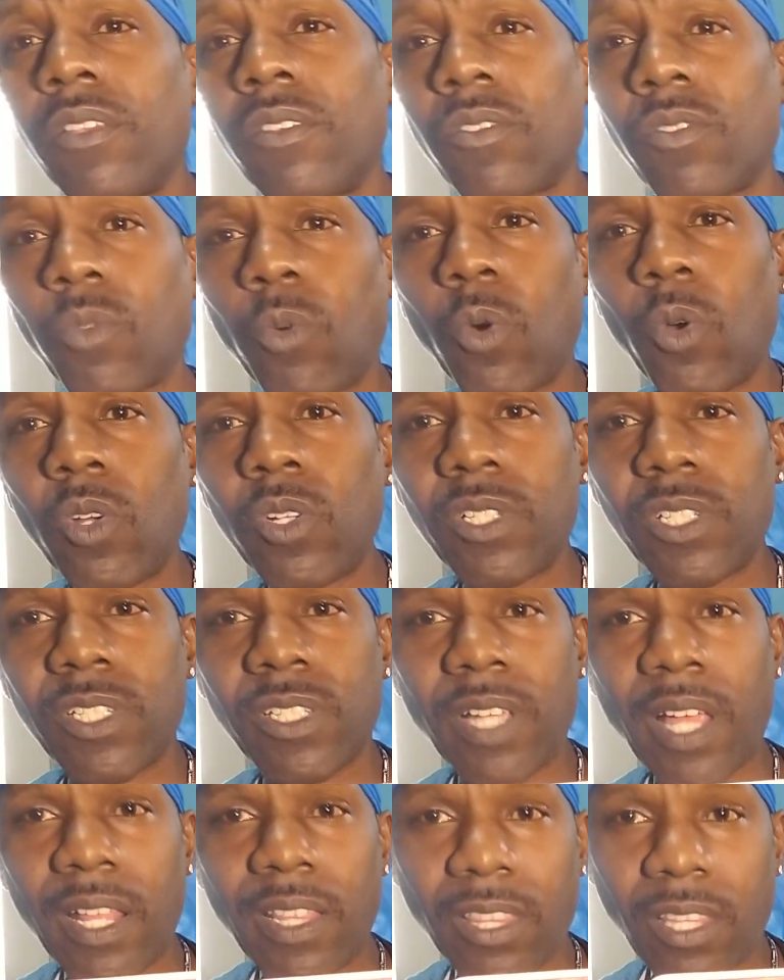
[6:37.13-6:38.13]
Swords
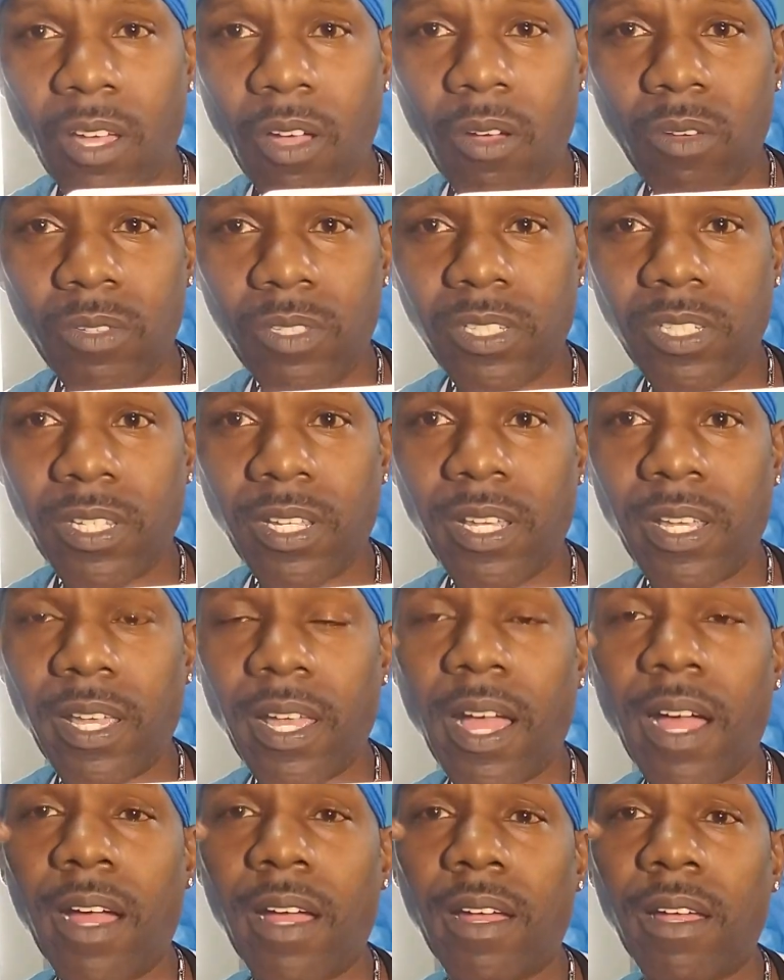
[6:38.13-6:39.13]
is our thoughts
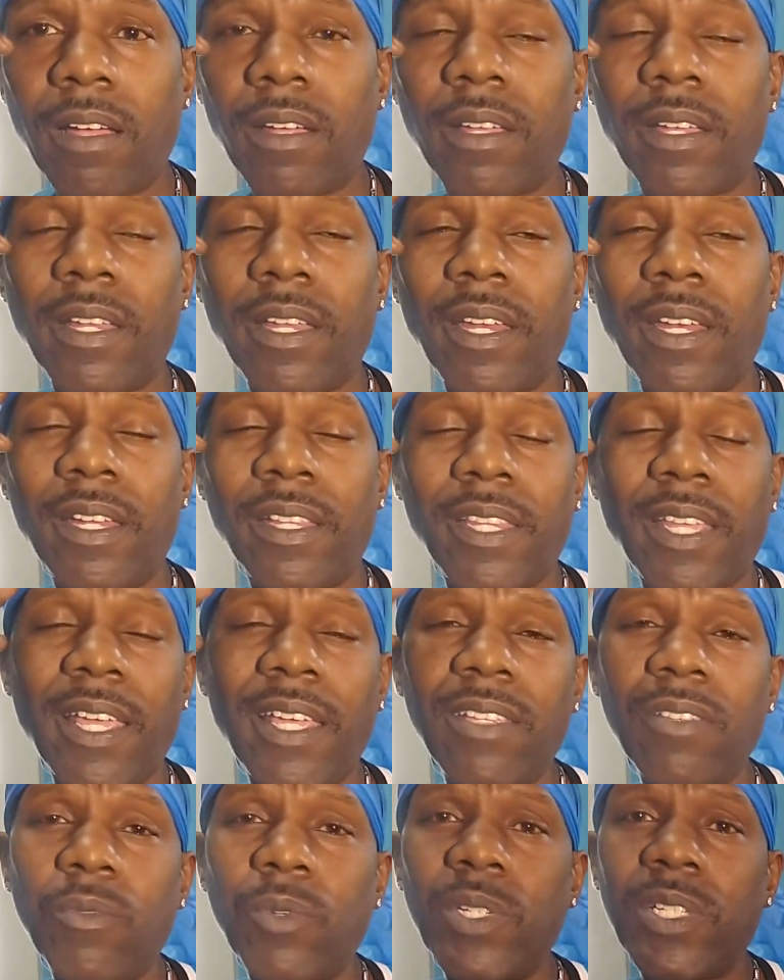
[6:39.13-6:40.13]
our, uh, and the
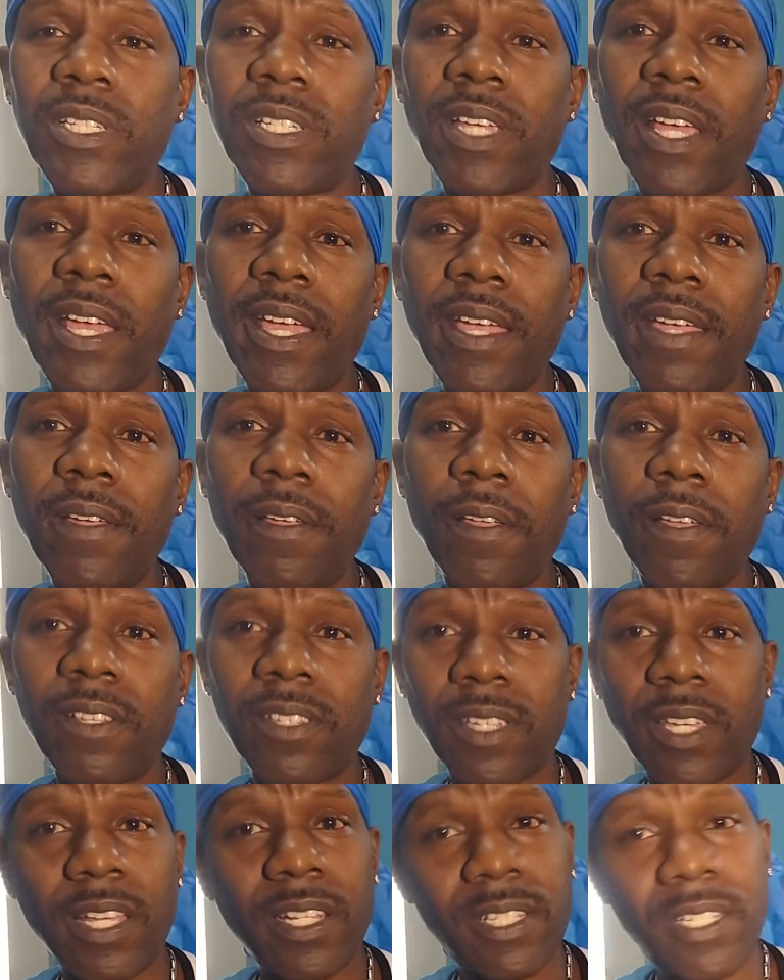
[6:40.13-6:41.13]
things we say
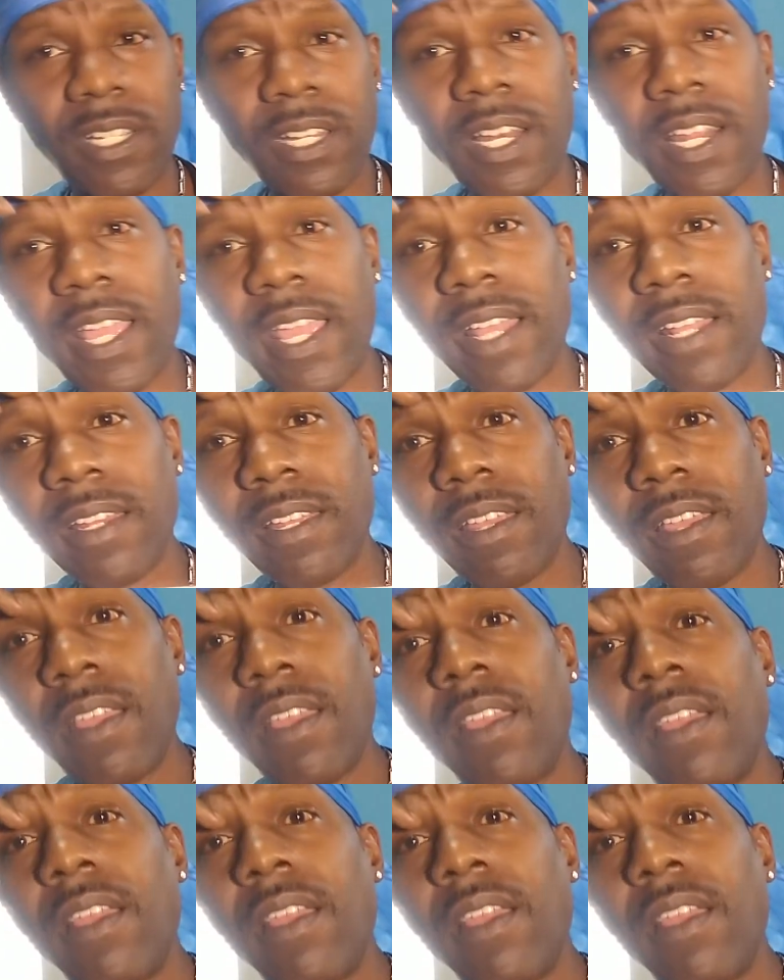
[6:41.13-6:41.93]
is intellect,